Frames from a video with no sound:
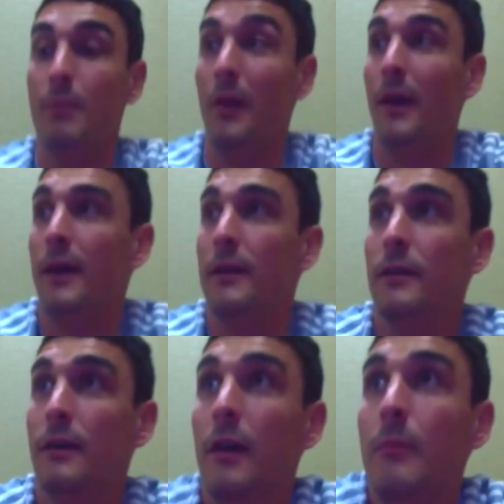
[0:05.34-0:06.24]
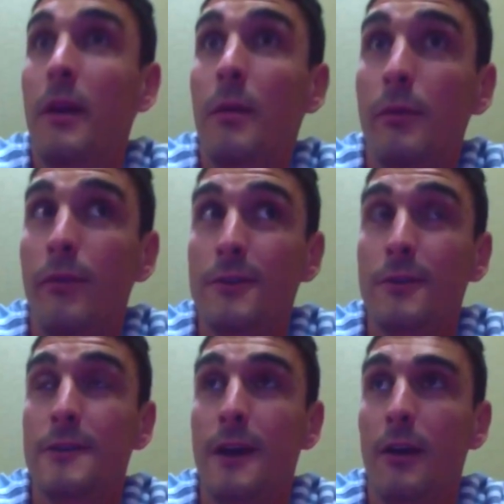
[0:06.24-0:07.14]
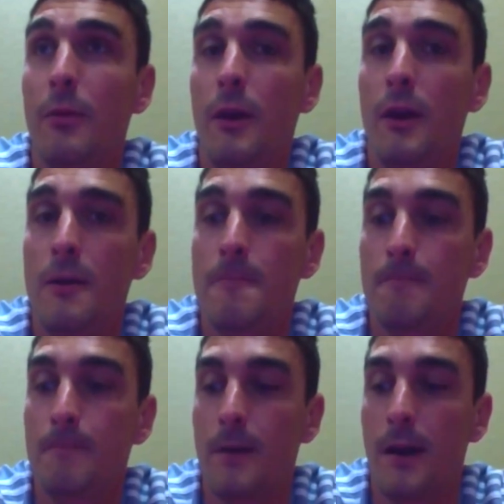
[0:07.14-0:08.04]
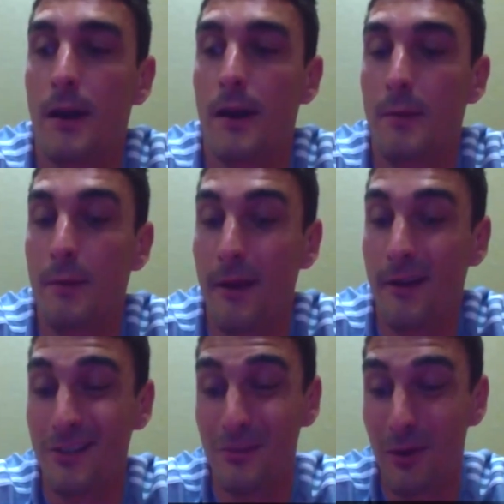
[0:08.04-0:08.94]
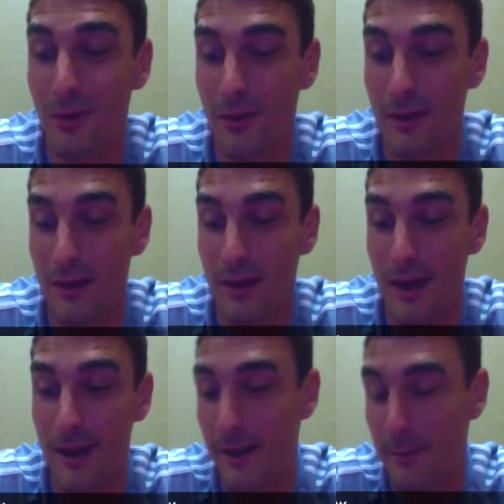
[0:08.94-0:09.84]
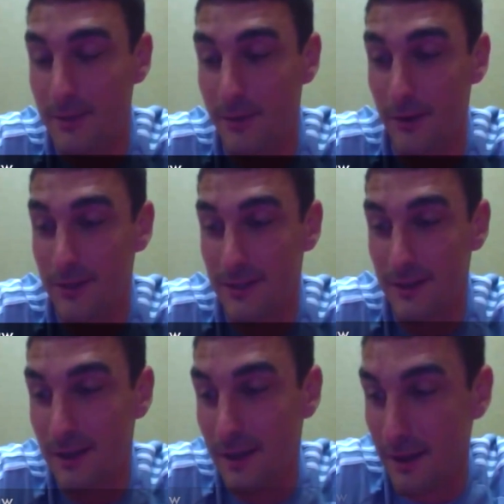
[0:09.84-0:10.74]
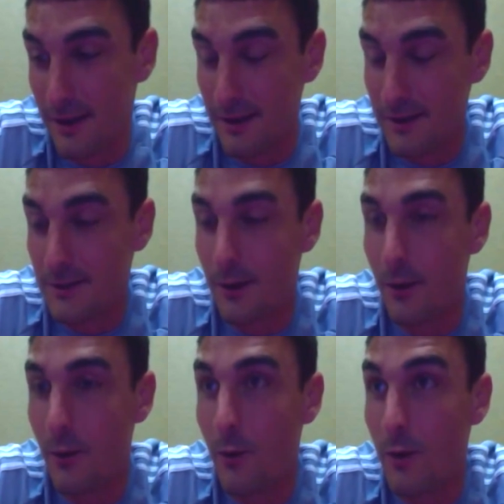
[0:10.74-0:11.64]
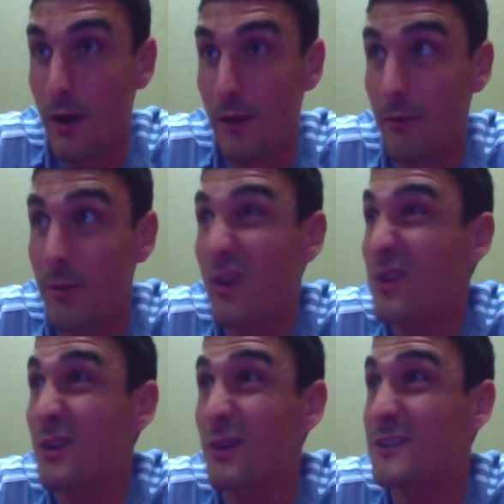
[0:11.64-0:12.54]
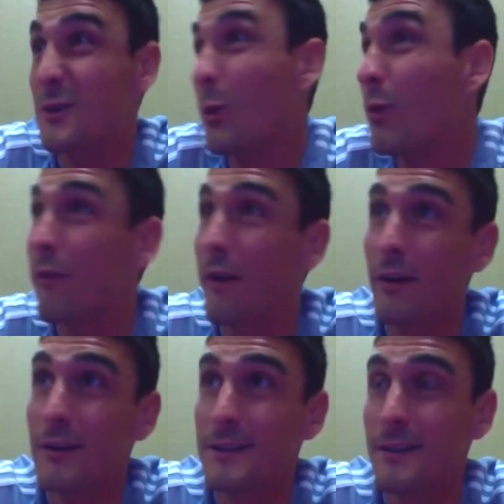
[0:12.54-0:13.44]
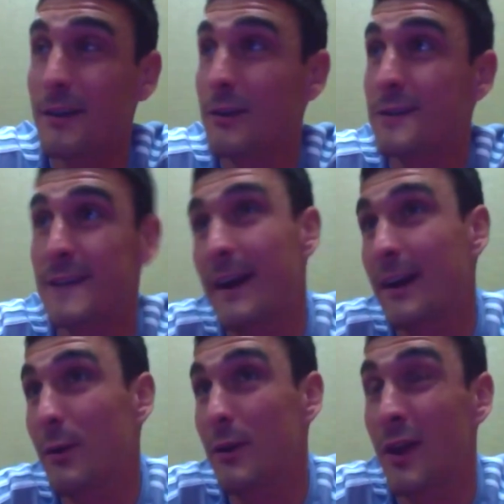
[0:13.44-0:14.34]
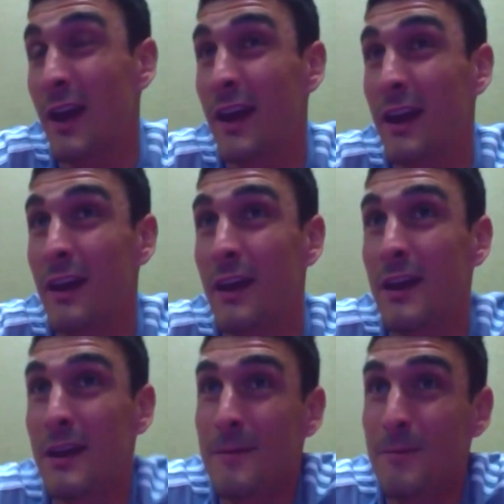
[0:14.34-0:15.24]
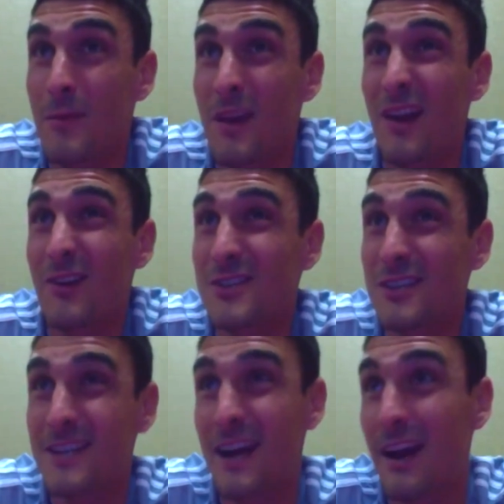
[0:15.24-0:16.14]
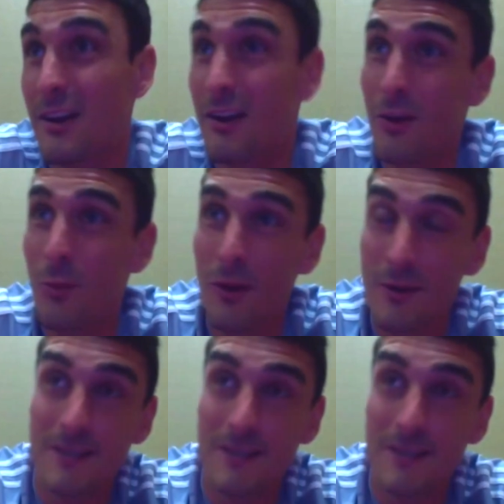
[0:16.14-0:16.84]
planned on being a professional soccer player. My parents are both academics first. So for me, it was always school first and then do soccer when you can. And I was just kind of good when I was